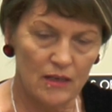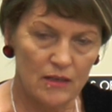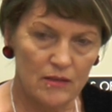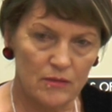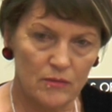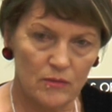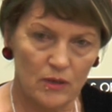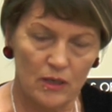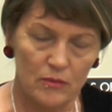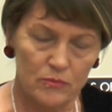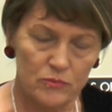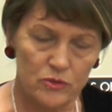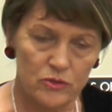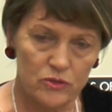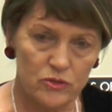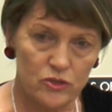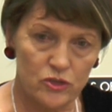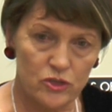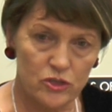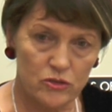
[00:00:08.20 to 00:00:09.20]
Well, I'm
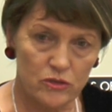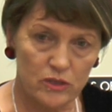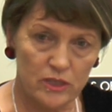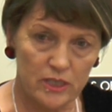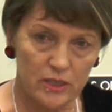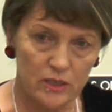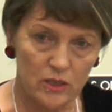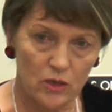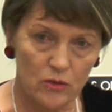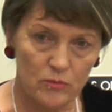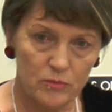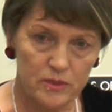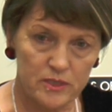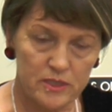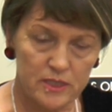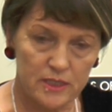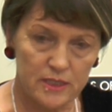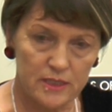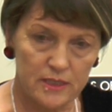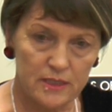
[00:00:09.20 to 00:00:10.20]
Cheryl
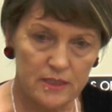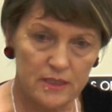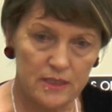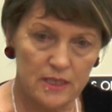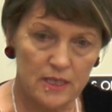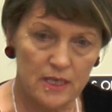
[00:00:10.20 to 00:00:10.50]
Hobson.